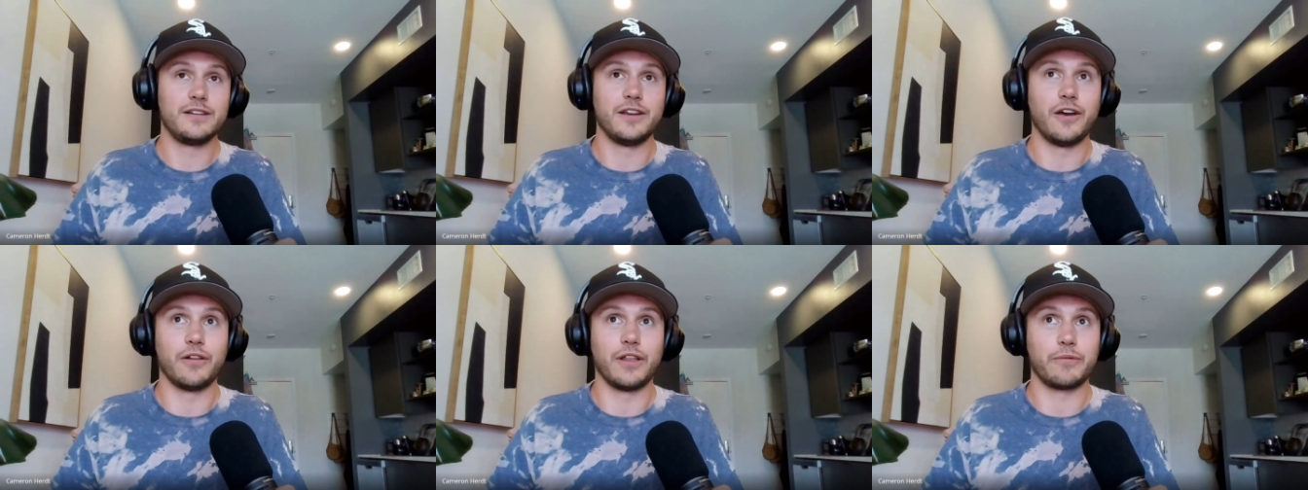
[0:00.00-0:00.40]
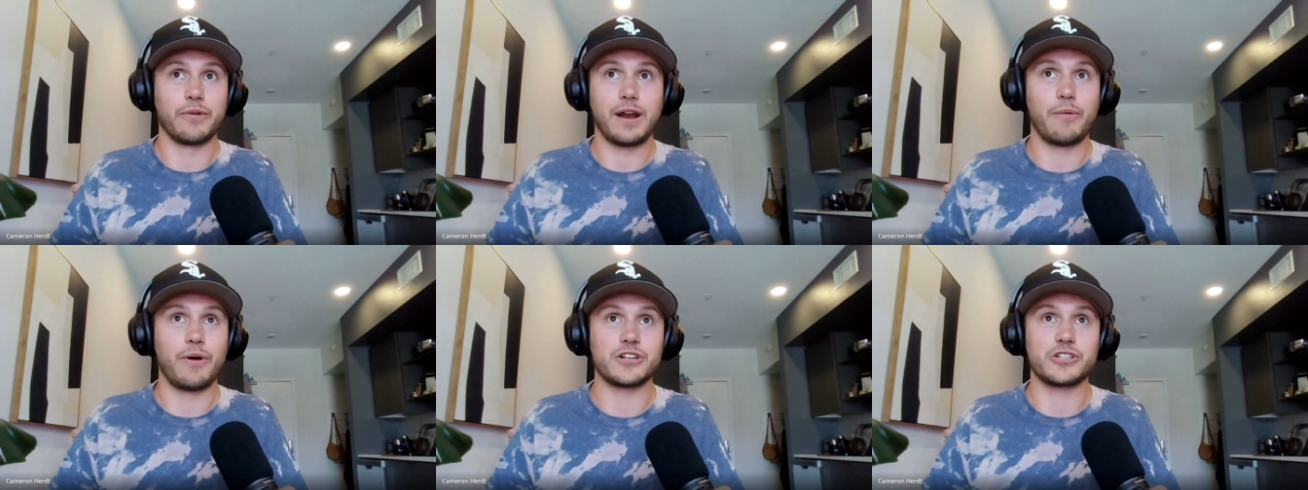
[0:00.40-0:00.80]
You know, like
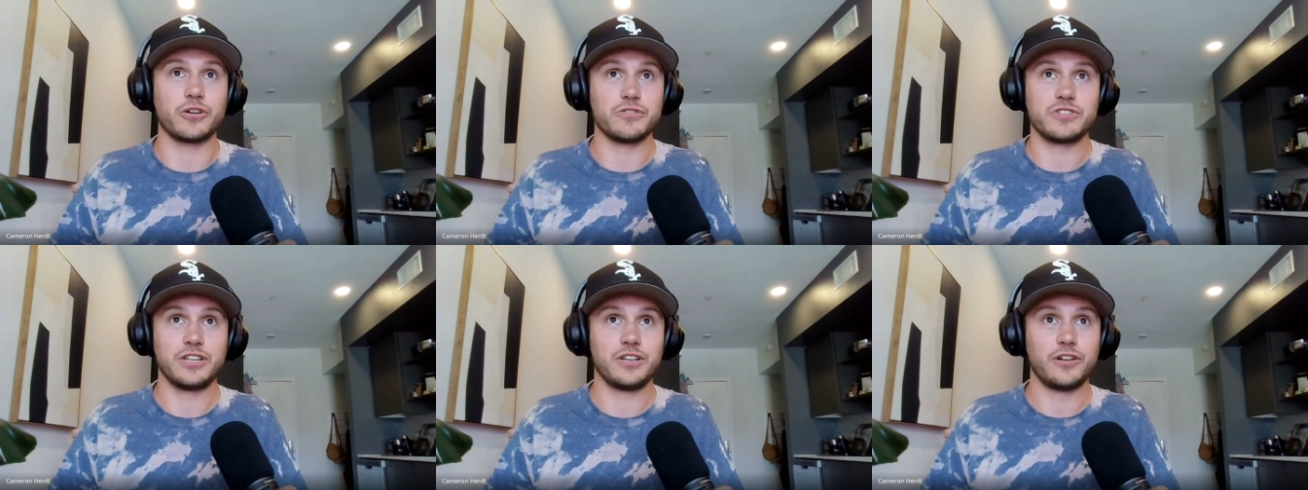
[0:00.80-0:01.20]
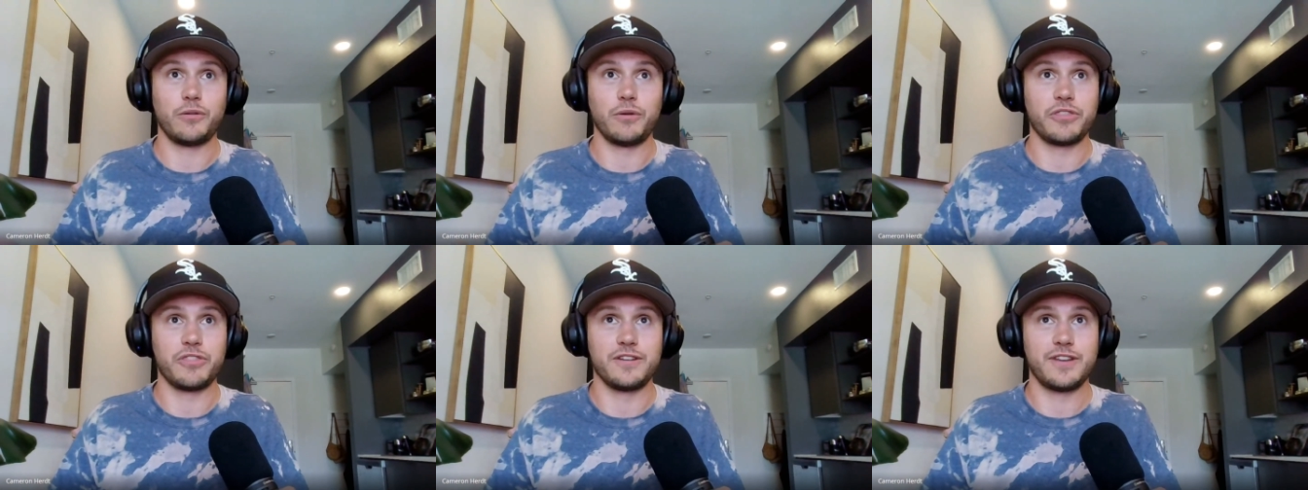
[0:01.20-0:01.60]
when I watched Oteil
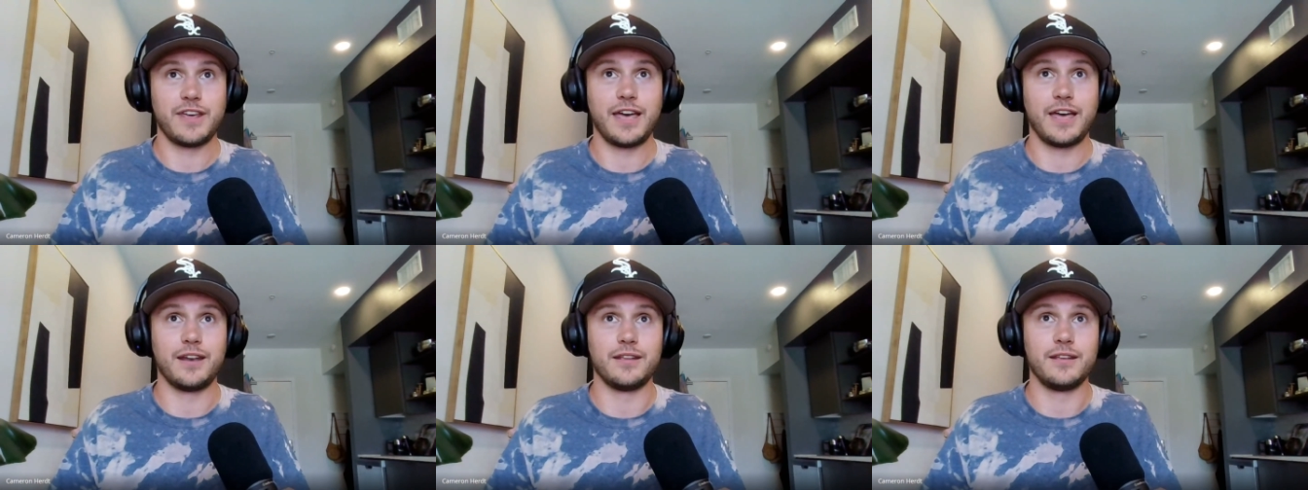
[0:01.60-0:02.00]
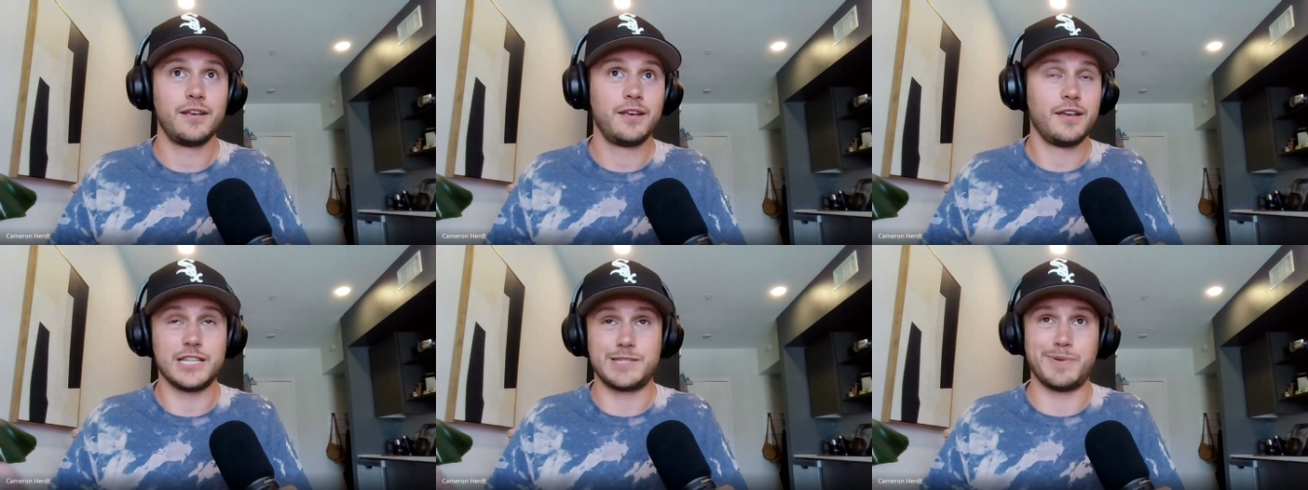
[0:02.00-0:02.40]
with the Dead,
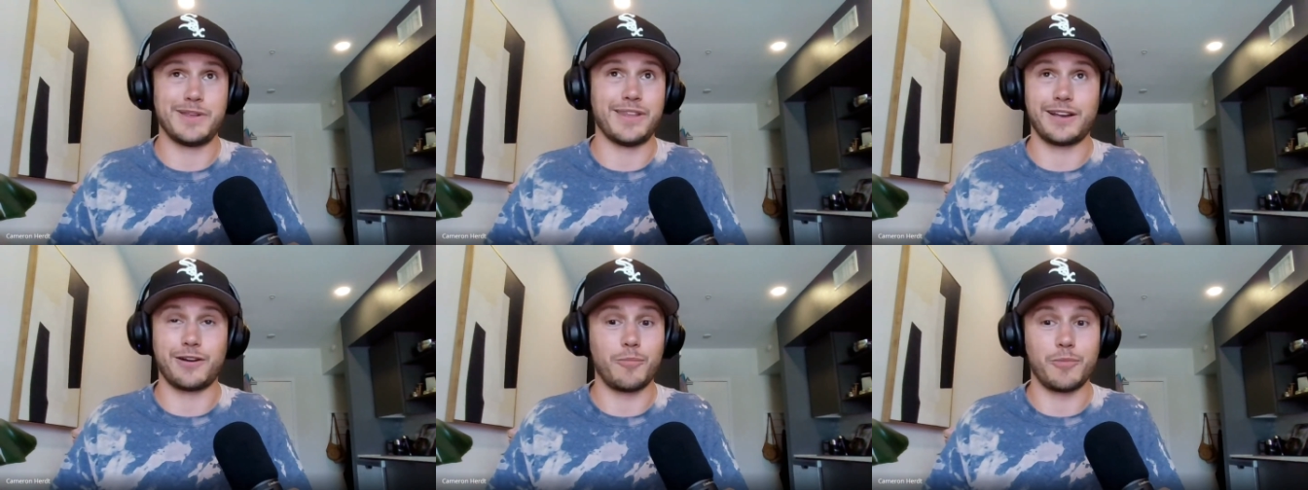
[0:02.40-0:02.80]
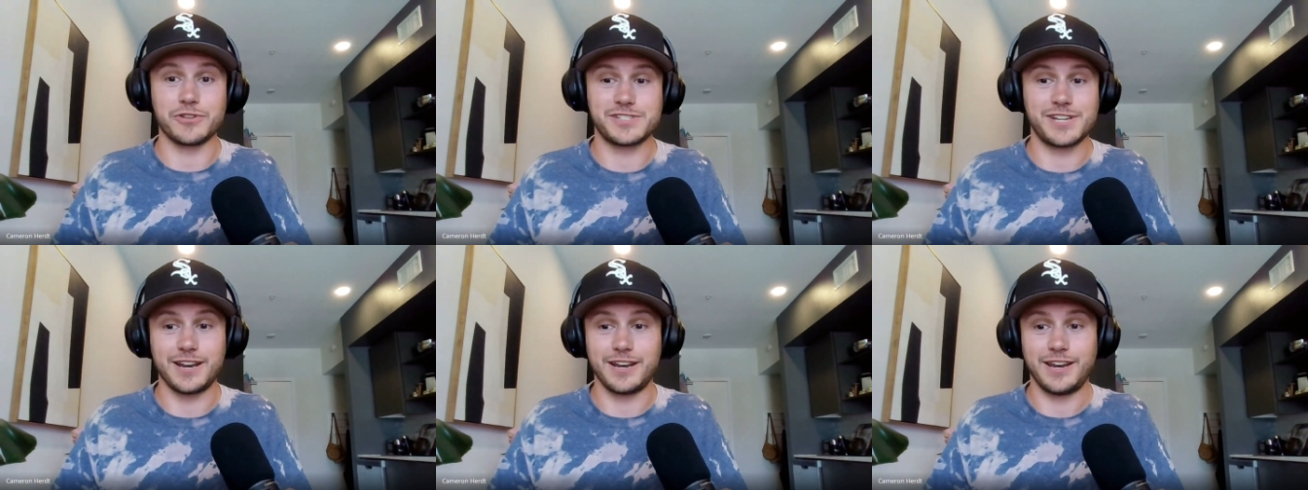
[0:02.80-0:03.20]
it's been like
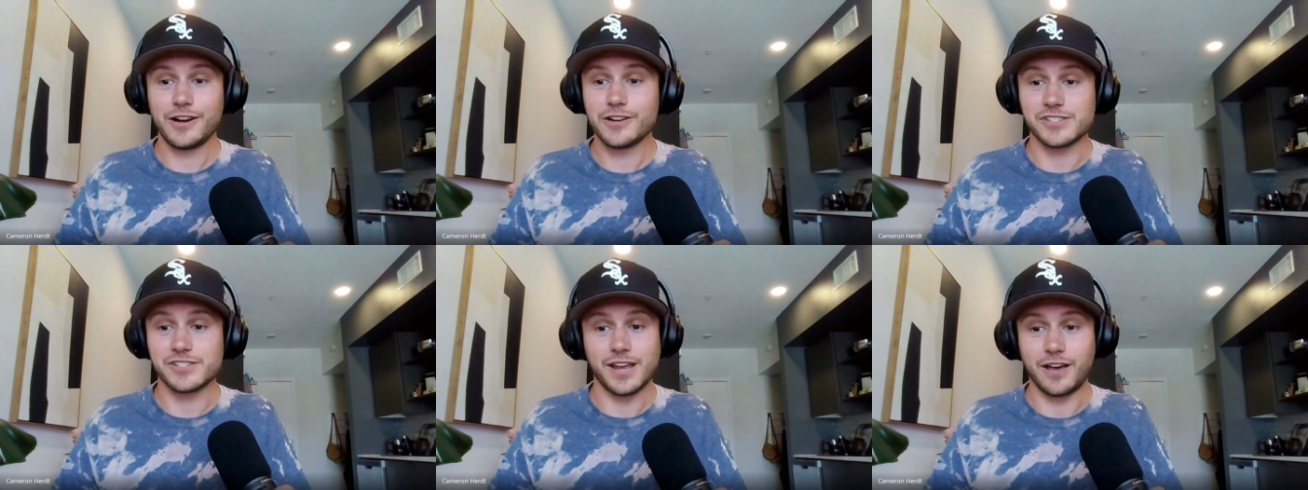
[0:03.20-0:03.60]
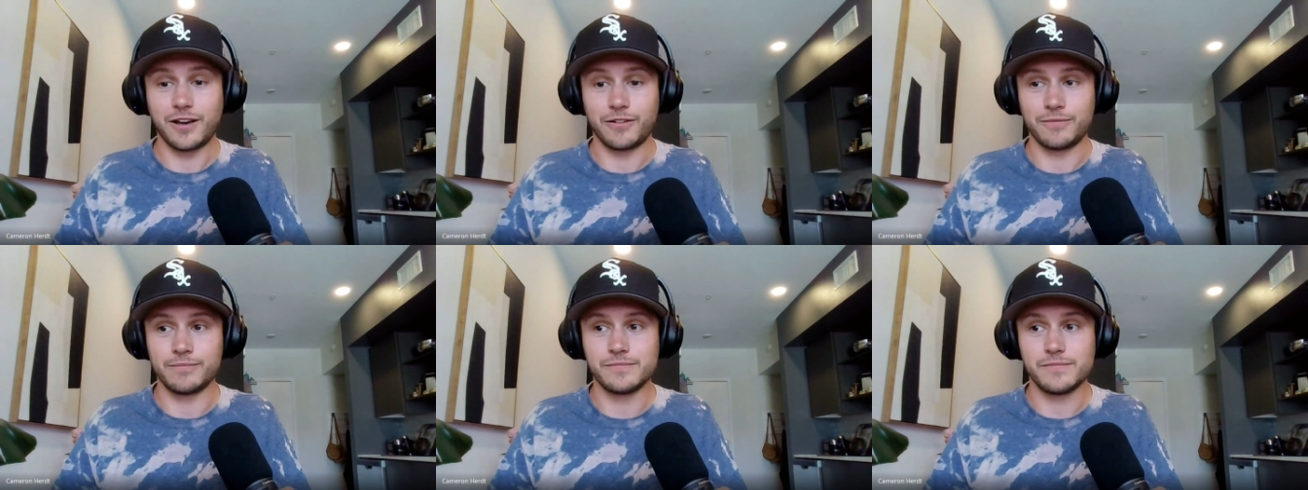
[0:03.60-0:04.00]
almost ten years
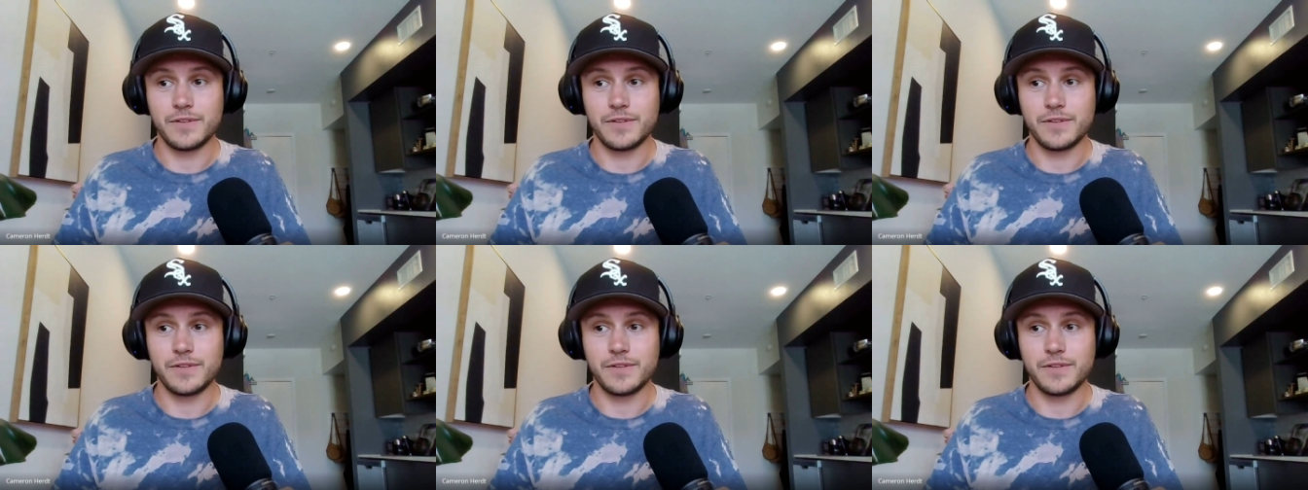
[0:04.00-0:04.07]
now,